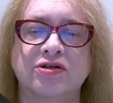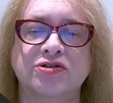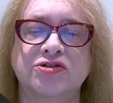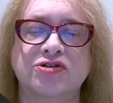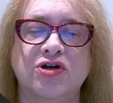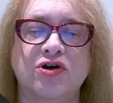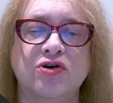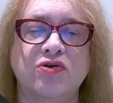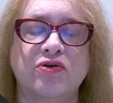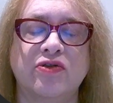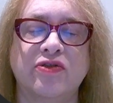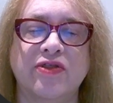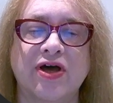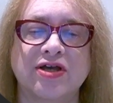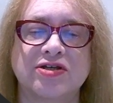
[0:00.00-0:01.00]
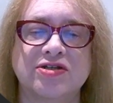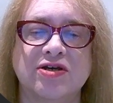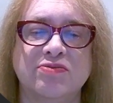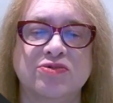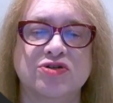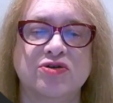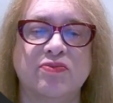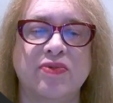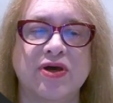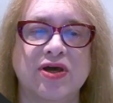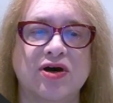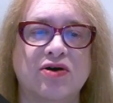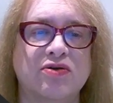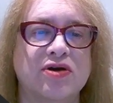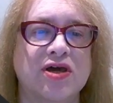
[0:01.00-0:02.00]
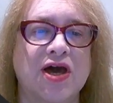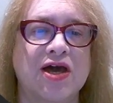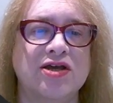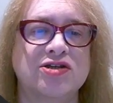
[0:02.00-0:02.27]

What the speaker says: So that seems to be okay.